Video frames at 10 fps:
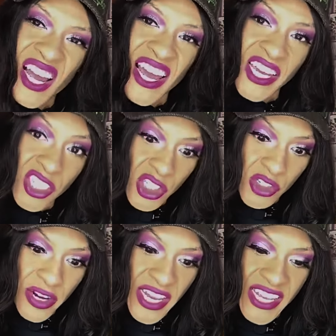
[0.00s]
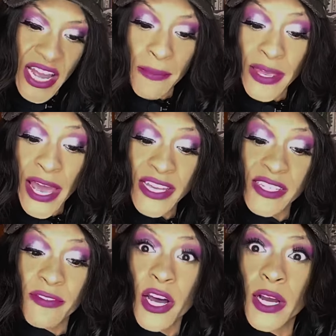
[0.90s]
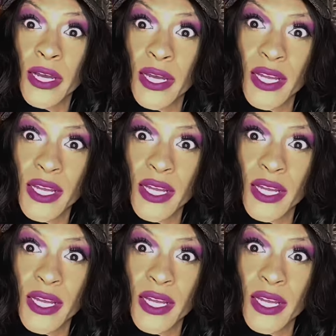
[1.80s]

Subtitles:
I ain't straight. I'm gay as fuck.